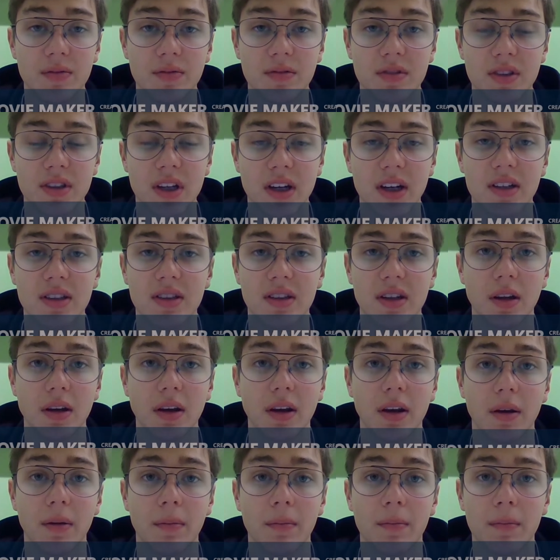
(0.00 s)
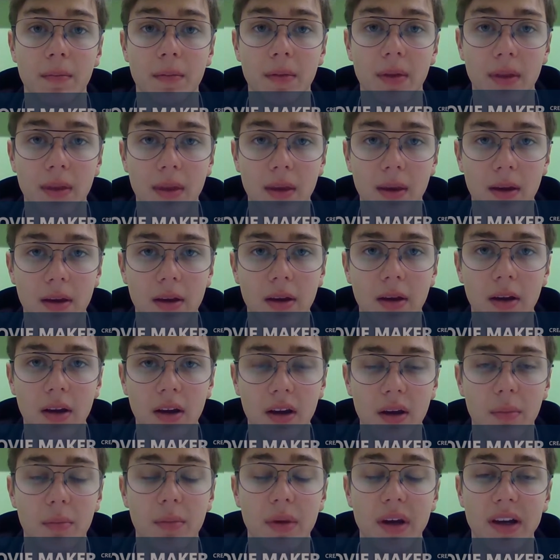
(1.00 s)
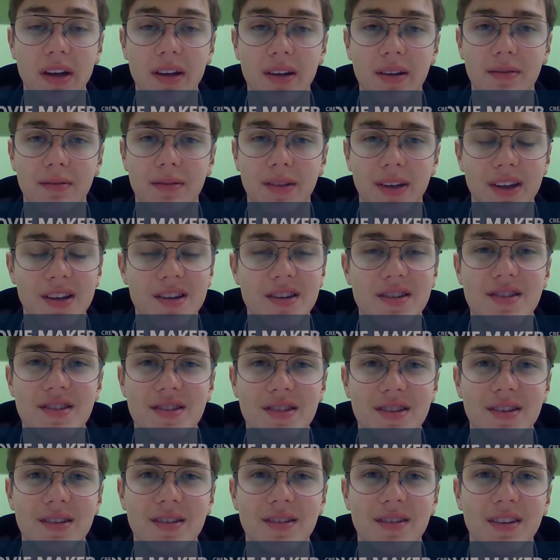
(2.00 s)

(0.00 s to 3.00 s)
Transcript: sex and make kids.